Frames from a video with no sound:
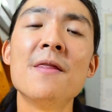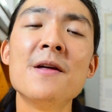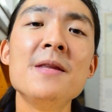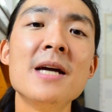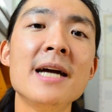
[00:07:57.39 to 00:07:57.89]

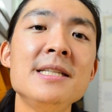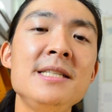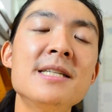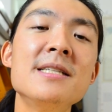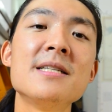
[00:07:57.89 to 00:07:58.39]
then the
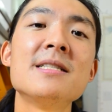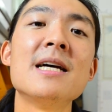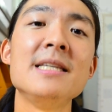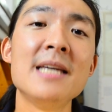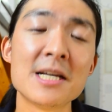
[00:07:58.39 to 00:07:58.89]
idea is
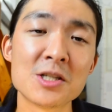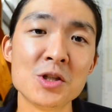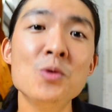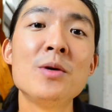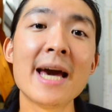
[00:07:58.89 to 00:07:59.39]
that yes,
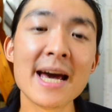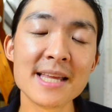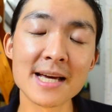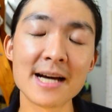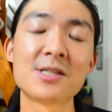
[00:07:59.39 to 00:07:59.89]
you
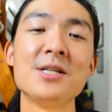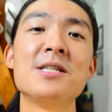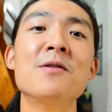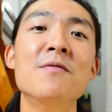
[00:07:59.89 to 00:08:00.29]
can actually still